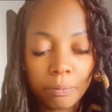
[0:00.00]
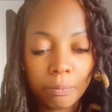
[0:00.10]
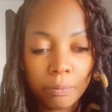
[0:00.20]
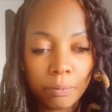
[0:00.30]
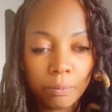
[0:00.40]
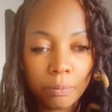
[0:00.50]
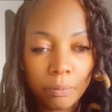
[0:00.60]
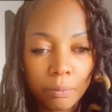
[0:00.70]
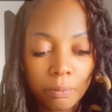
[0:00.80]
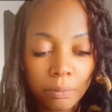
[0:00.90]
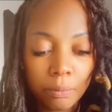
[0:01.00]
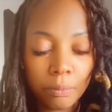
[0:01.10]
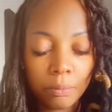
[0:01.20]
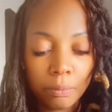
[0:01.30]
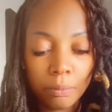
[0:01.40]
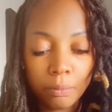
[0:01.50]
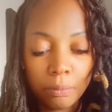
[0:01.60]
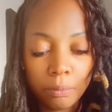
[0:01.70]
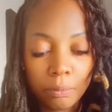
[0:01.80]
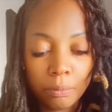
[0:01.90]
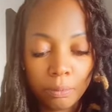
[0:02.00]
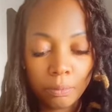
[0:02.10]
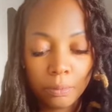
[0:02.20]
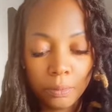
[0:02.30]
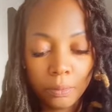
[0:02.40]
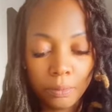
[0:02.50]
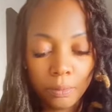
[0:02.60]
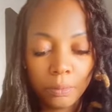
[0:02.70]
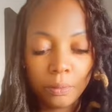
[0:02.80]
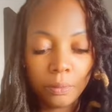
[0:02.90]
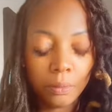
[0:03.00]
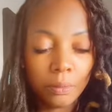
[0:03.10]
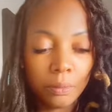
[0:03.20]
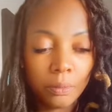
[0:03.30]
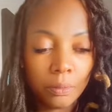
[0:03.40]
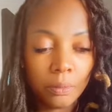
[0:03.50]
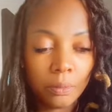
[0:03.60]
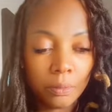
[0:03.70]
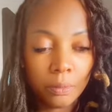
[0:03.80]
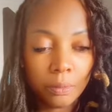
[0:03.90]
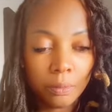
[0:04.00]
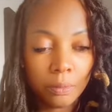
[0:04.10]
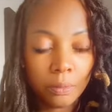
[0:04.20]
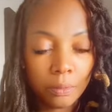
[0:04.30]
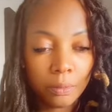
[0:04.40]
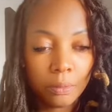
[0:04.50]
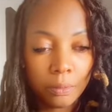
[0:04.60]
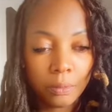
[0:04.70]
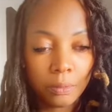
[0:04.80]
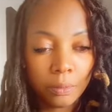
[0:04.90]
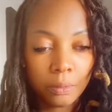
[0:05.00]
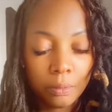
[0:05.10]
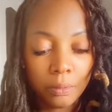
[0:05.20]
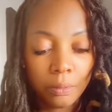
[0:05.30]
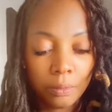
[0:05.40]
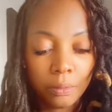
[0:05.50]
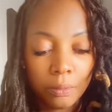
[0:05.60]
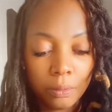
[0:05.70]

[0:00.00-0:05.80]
(no one is talking)